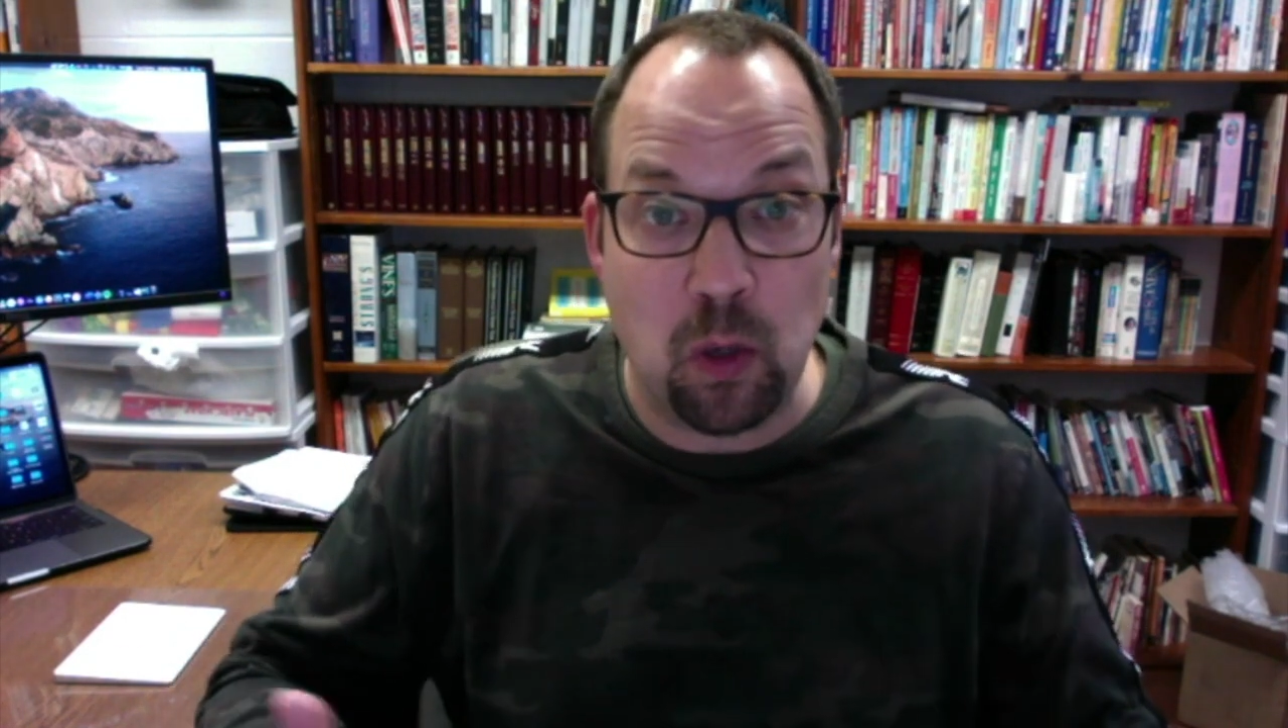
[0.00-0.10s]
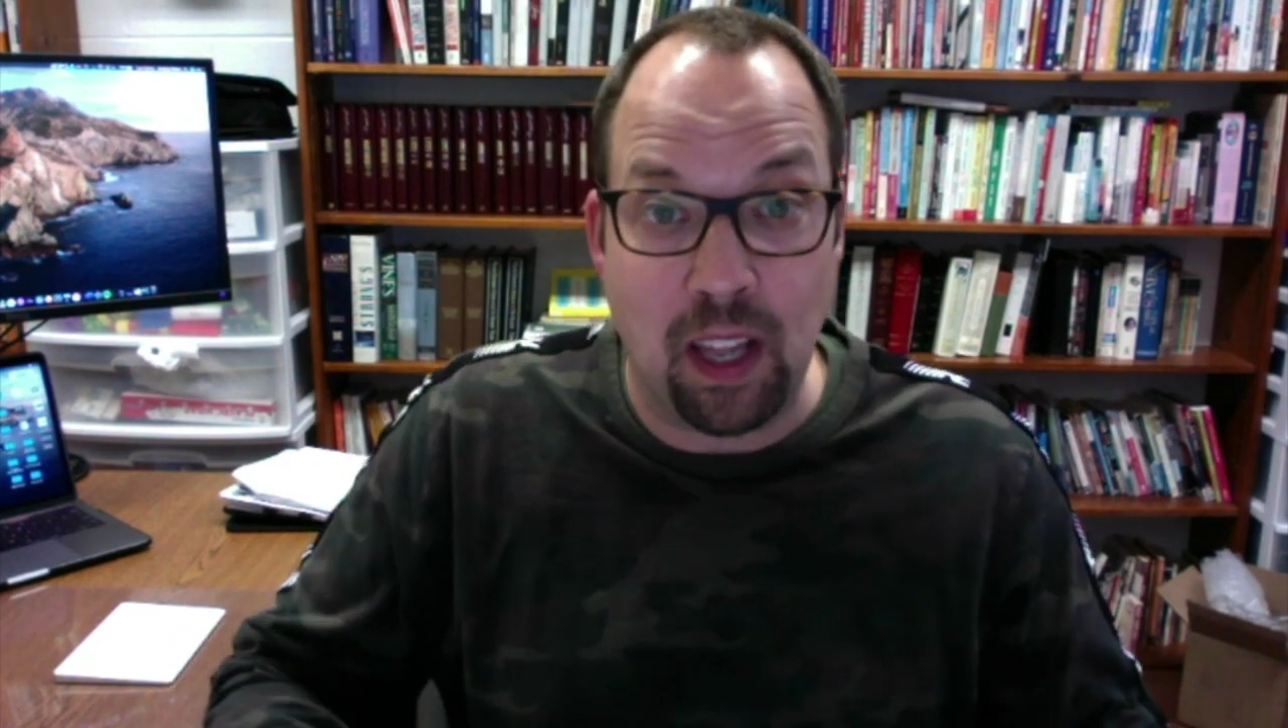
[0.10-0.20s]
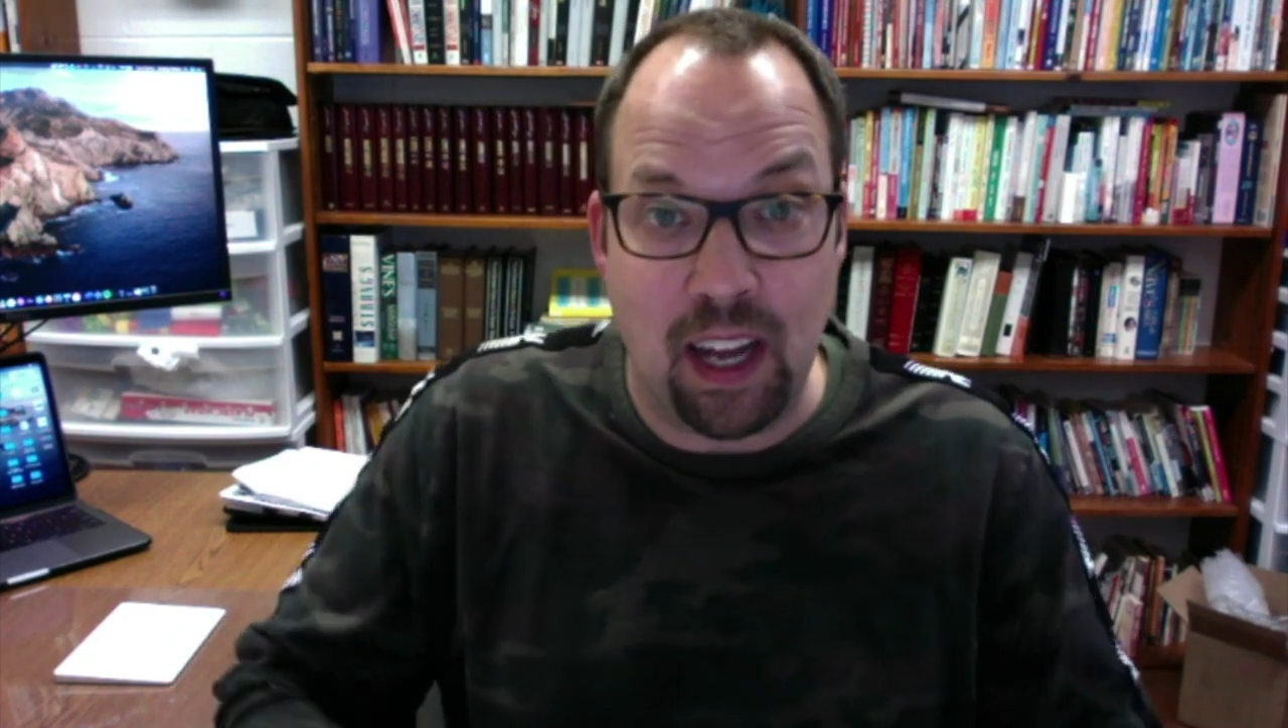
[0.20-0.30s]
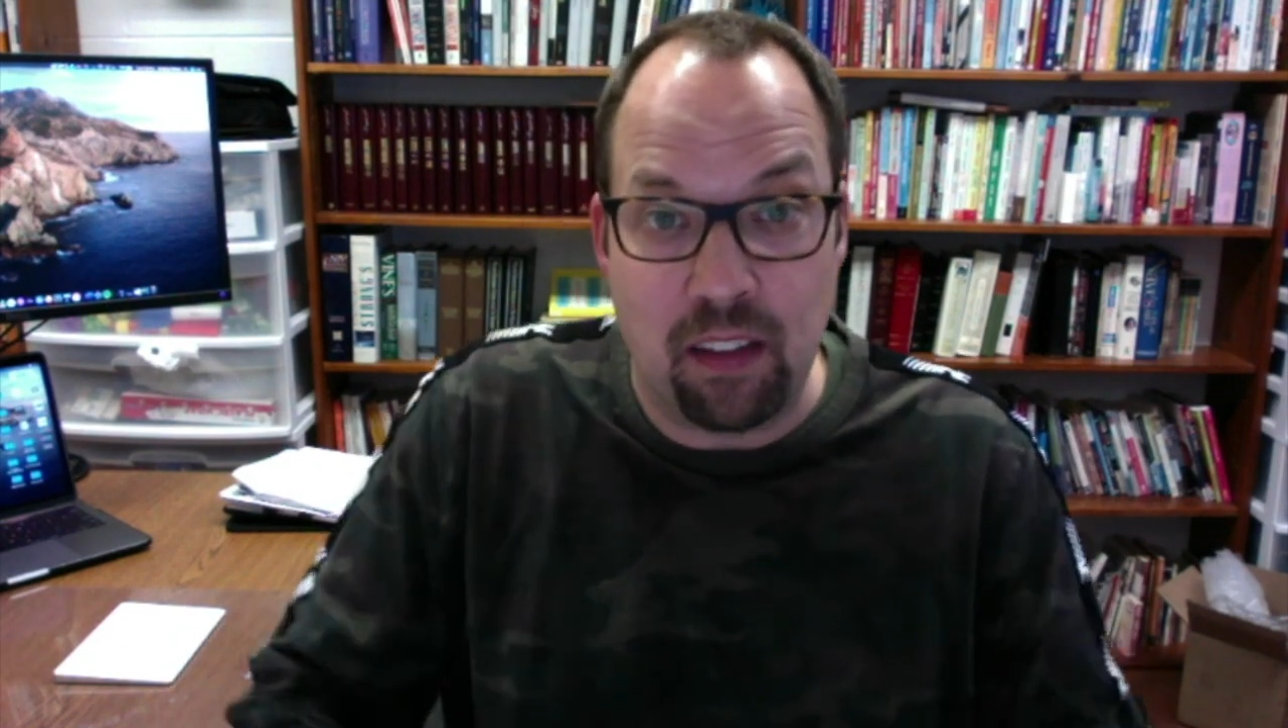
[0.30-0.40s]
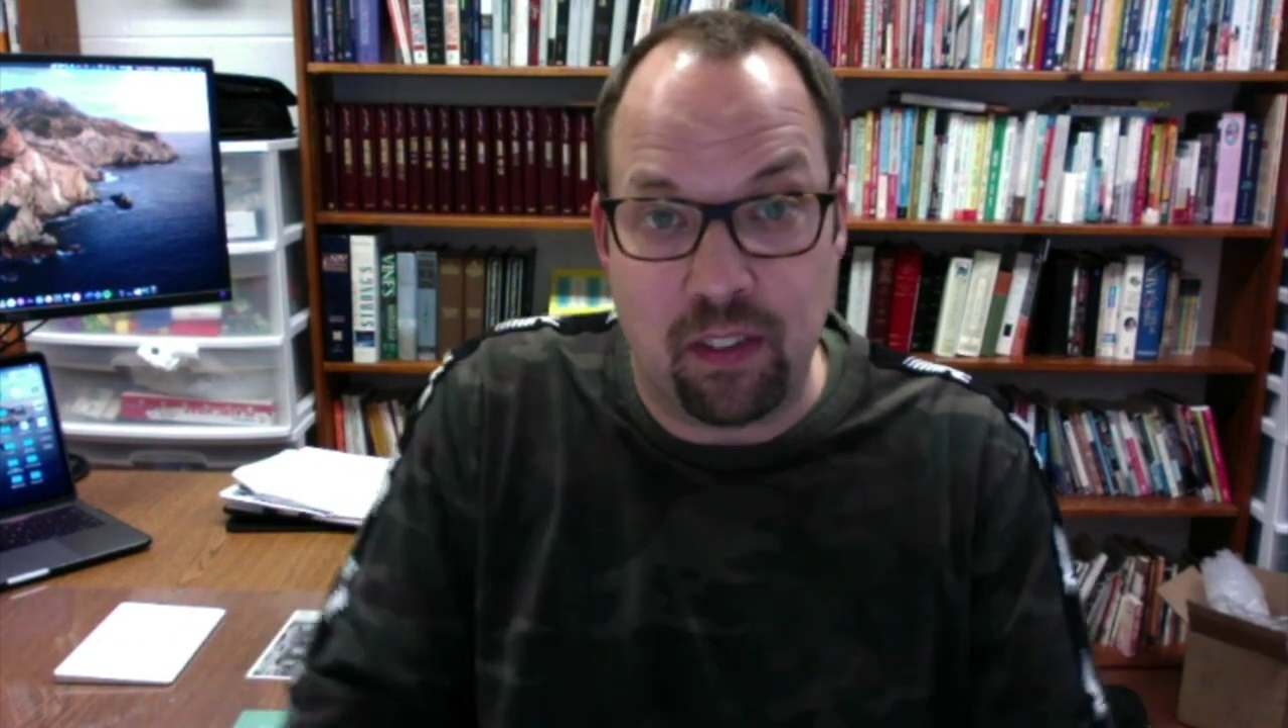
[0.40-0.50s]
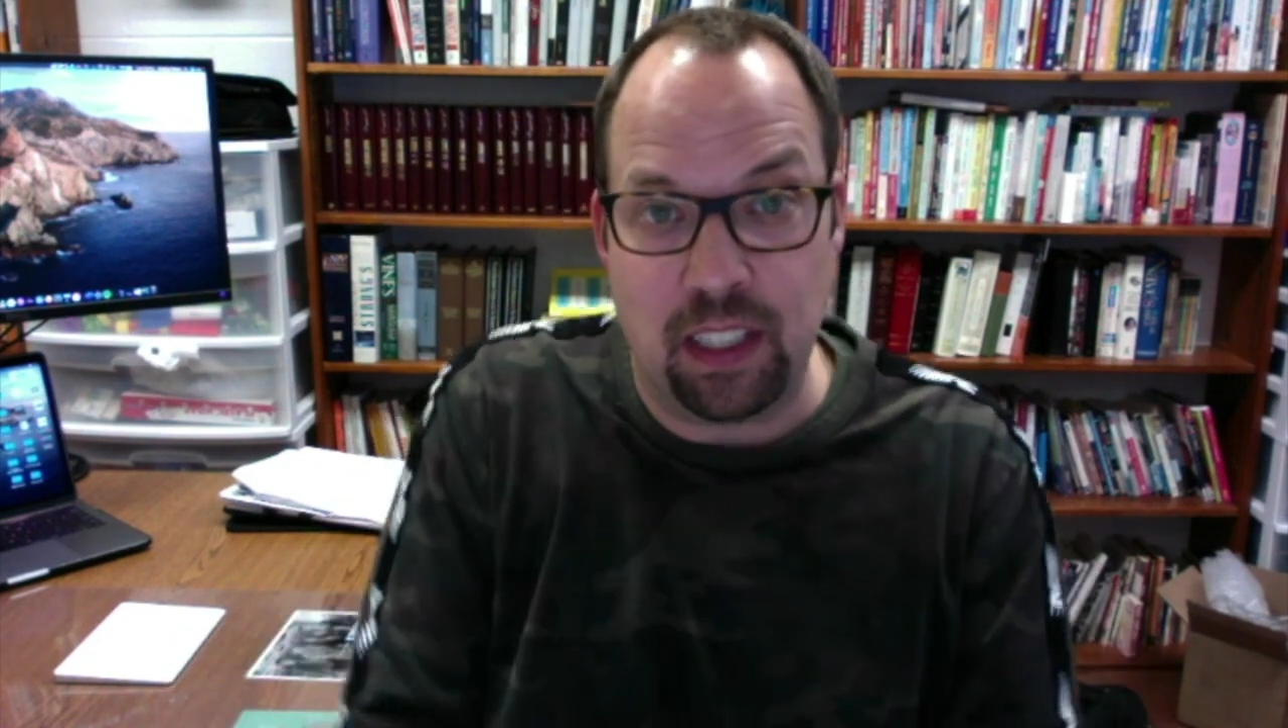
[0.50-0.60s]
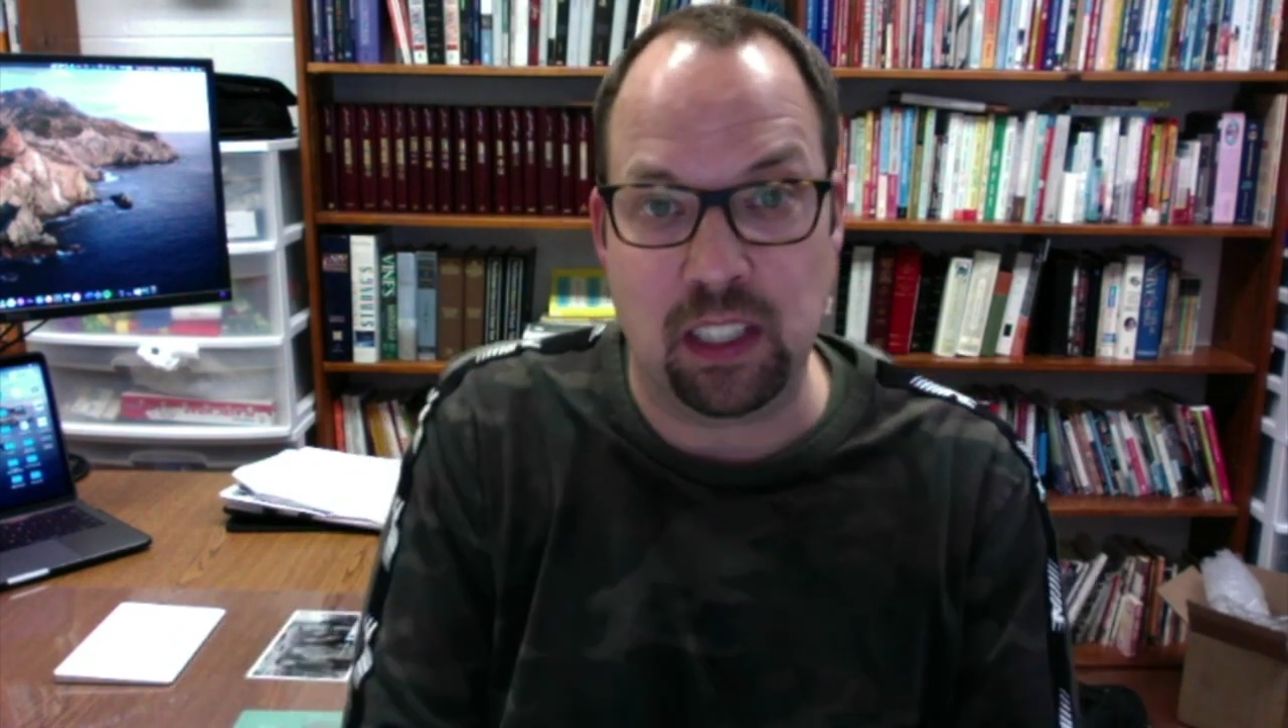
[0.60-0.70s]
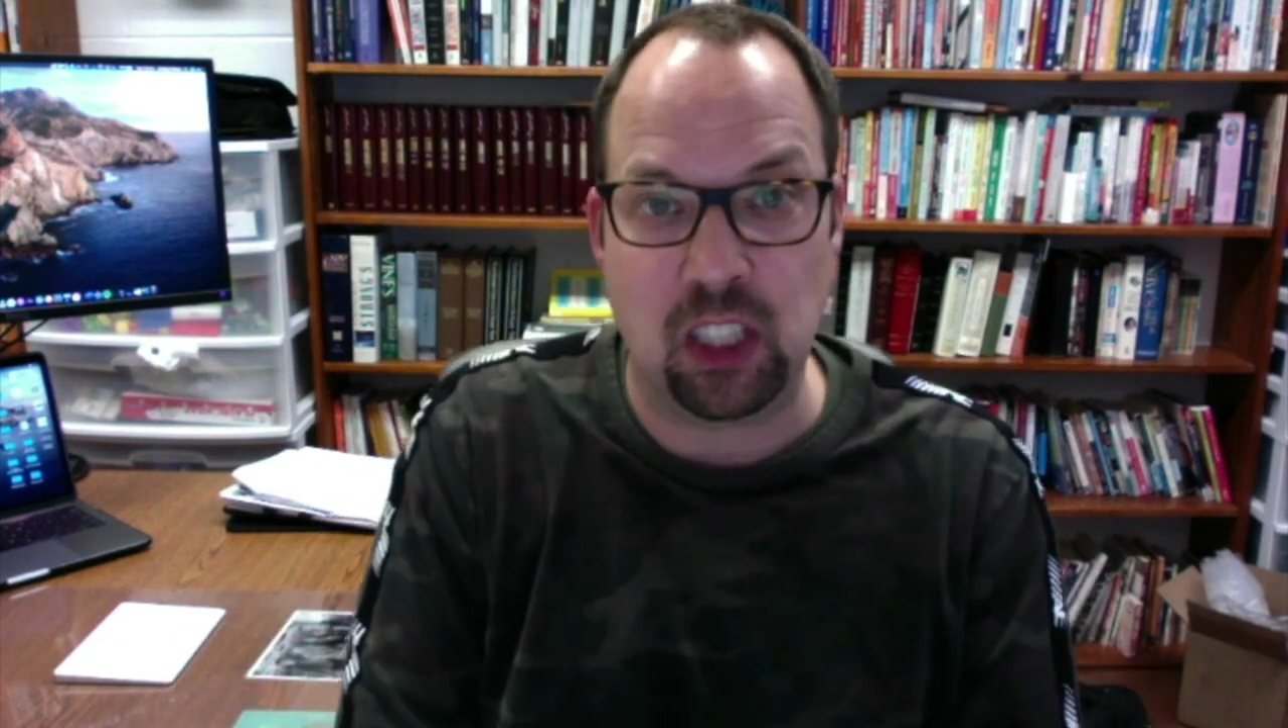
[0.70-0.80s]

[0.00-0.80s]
life in